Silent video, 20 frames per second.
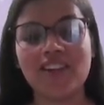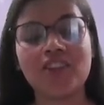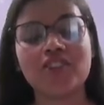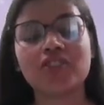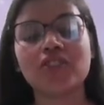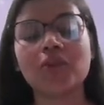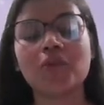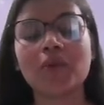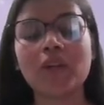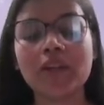
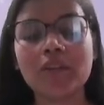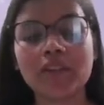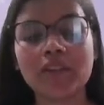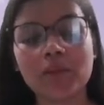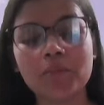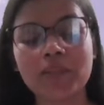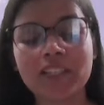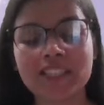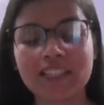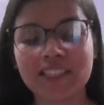So we will
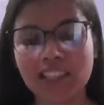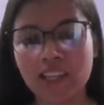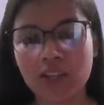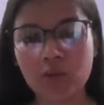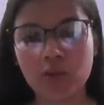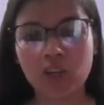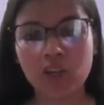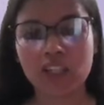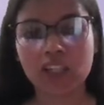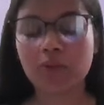be
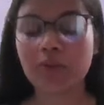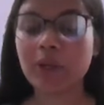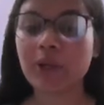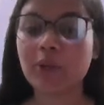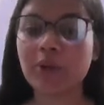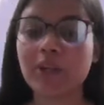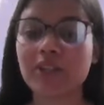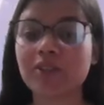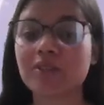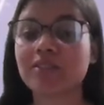seeing what are we
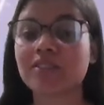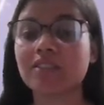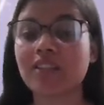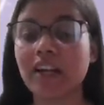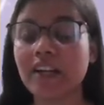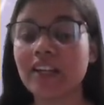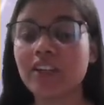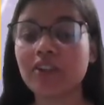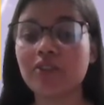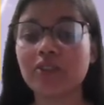going to
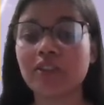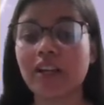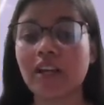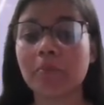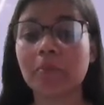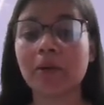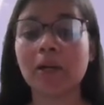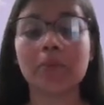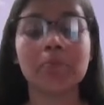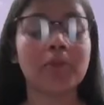study today,
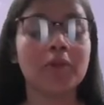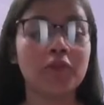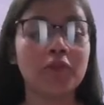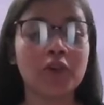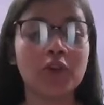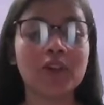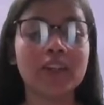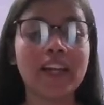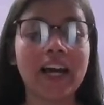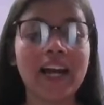but
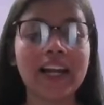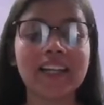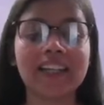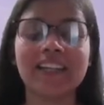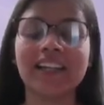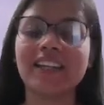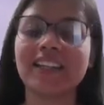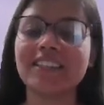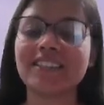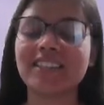before that,
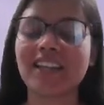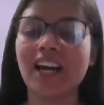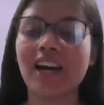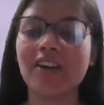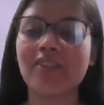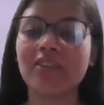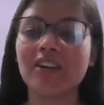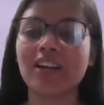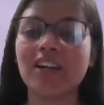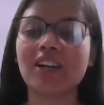let us
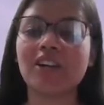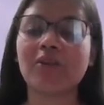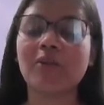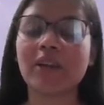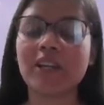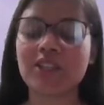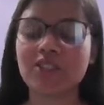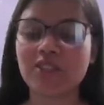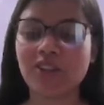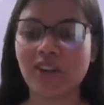have a
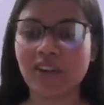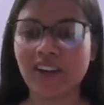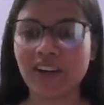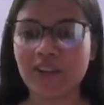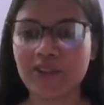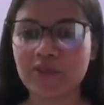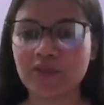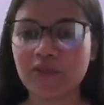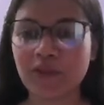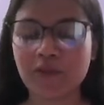quick tour
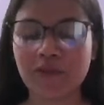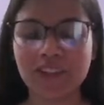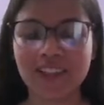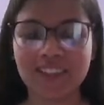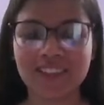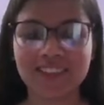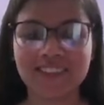around Swiflearn.